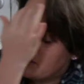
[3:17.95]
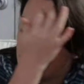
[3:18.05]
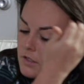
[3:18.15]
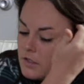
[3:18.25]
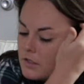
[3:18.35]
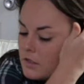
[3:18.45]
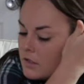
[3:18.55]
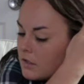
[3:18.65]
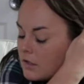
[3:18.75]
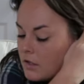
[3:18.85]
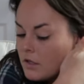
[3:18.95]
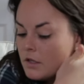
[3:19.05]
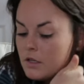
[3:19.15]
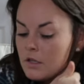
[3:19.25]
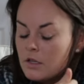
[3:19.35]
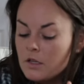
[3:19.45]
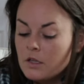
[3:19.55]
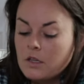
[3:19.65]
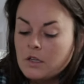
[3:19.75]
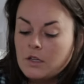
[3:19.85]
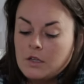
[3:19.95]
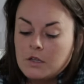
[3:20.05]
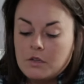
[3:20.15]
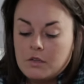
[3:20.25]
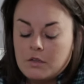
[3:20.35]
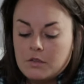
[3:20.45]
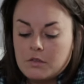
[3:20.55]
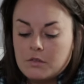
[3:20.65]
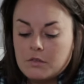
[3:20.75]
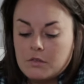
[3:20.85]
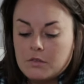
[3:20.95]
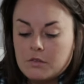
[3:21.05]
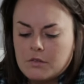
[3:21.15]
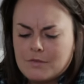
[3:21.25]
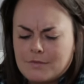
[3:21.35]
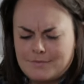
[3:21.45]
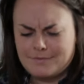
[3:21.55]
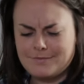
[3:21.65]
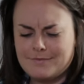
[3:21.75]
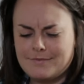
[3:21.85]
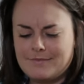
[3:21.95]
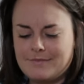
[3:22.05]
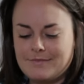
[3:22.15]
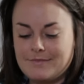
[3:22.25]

[no speech]